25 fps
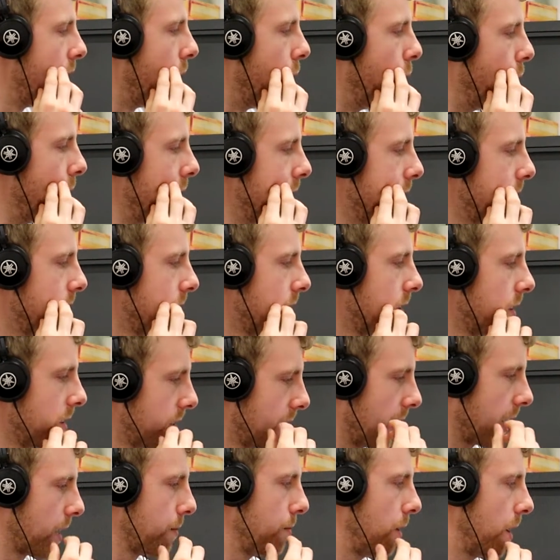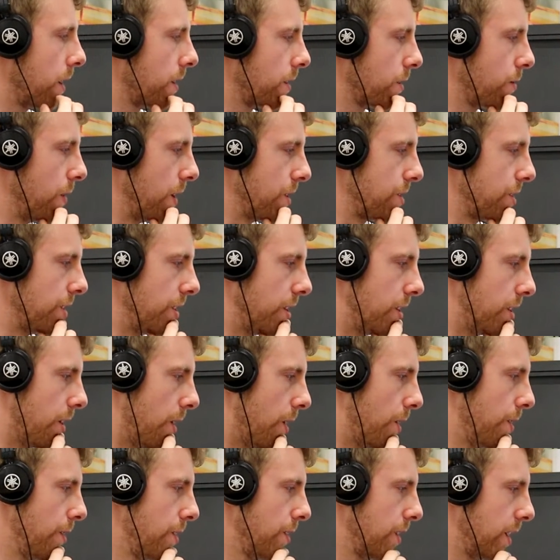With the second part of the question
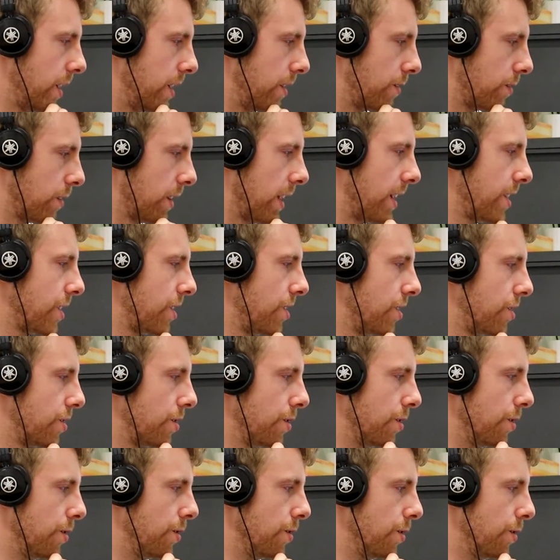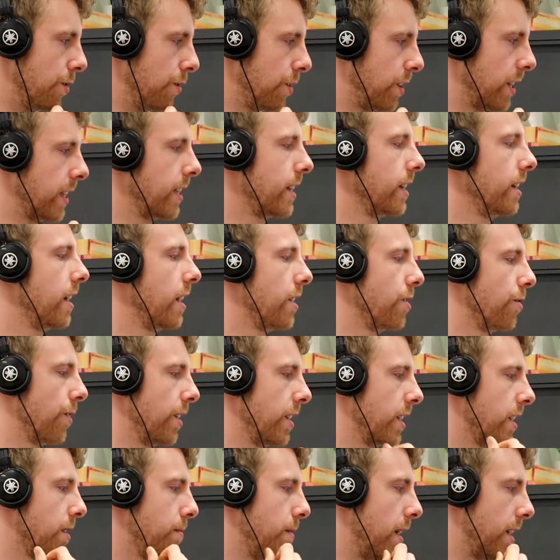though, in relation to thinking that you're
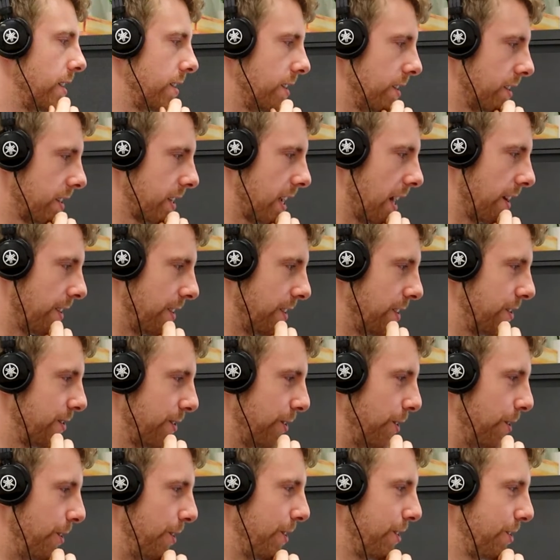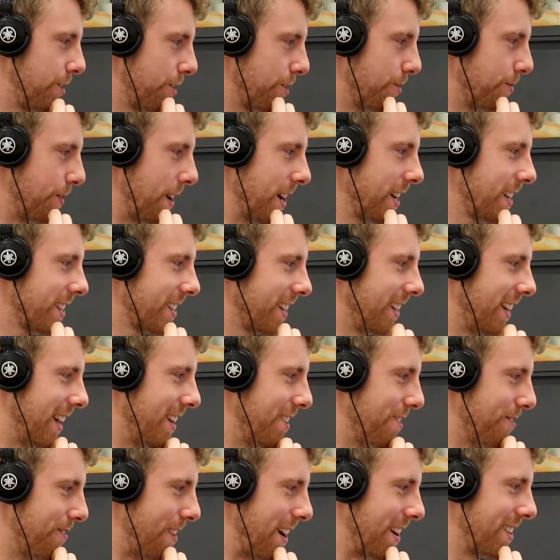eating at maintenance calories for 2 weeks and
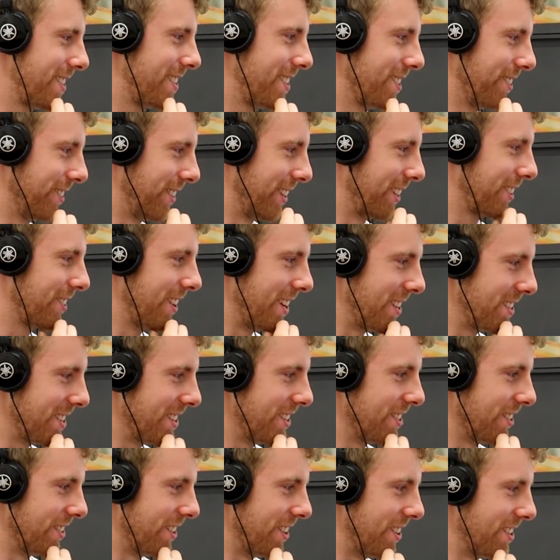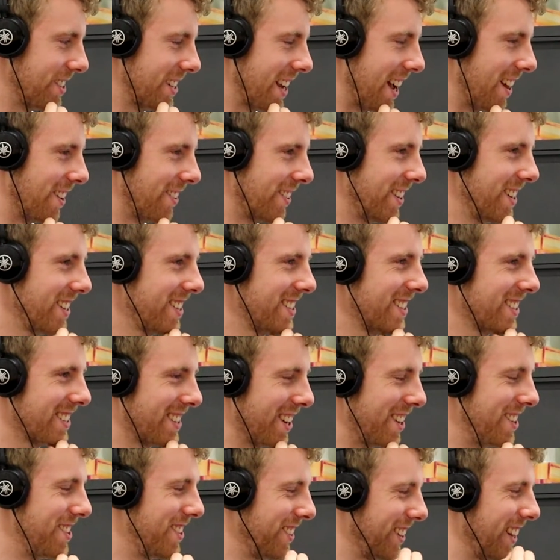then your weight still increases on those calories.
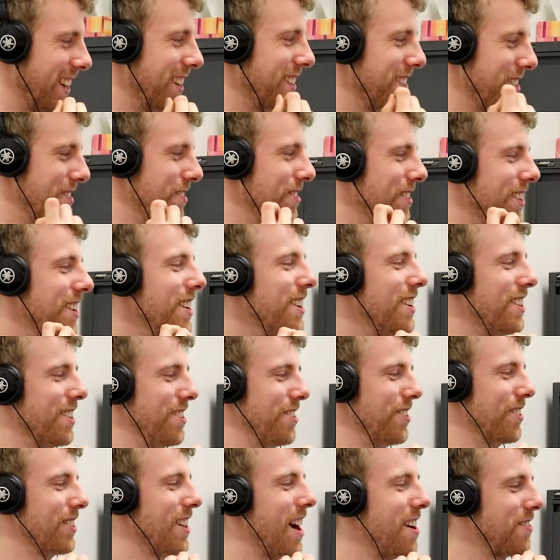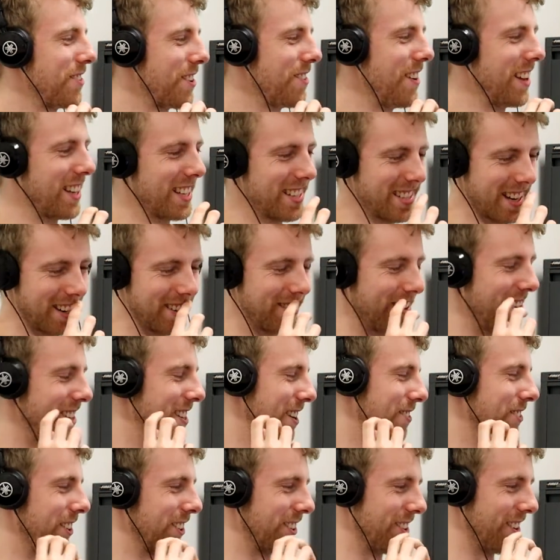So Leah, you were laughing about this under a
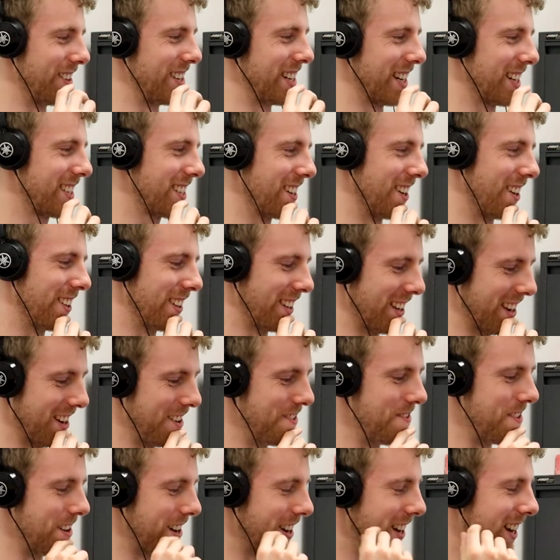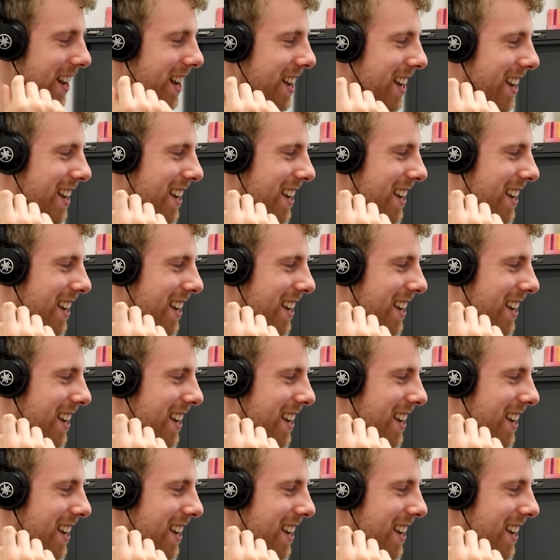different context earlier, but